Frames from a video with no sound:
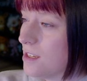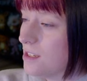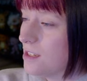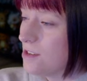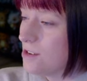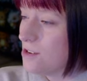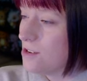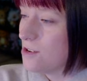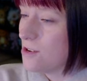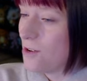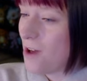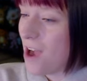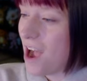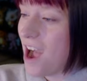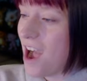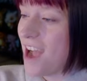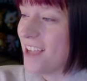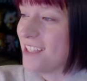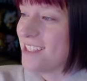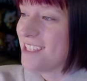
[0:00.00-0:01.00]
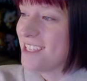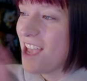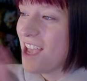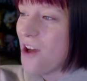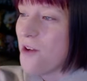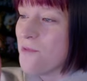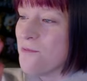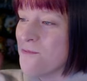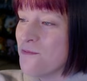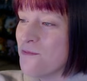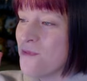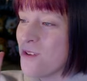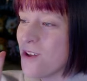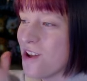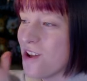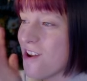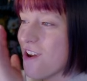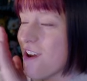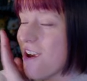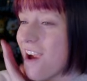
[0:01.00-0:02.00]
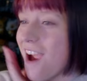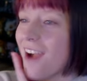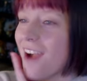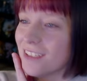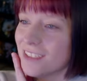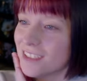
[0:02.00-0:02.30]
Oh, hot summer.